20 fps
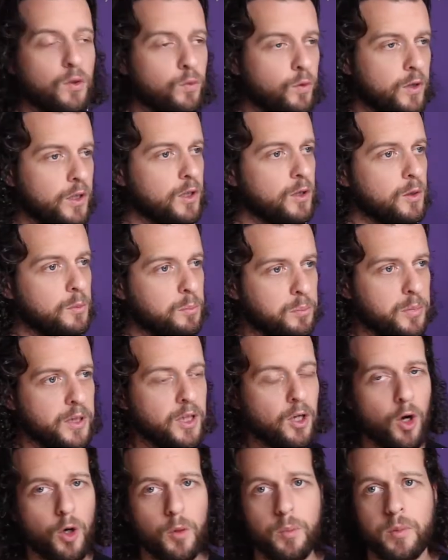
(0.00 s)
will
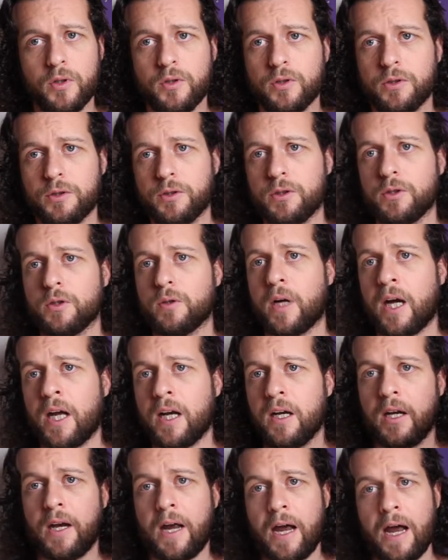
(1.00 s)
be open to you,
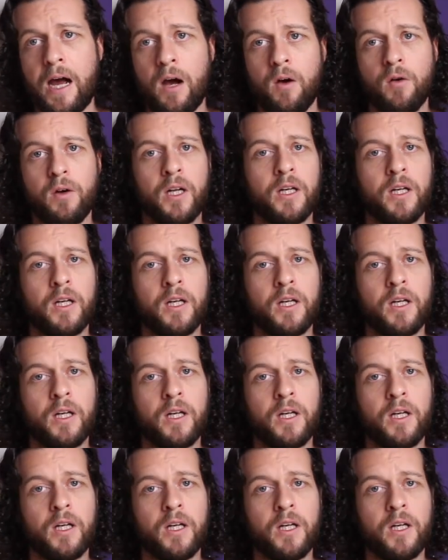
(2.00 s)
and now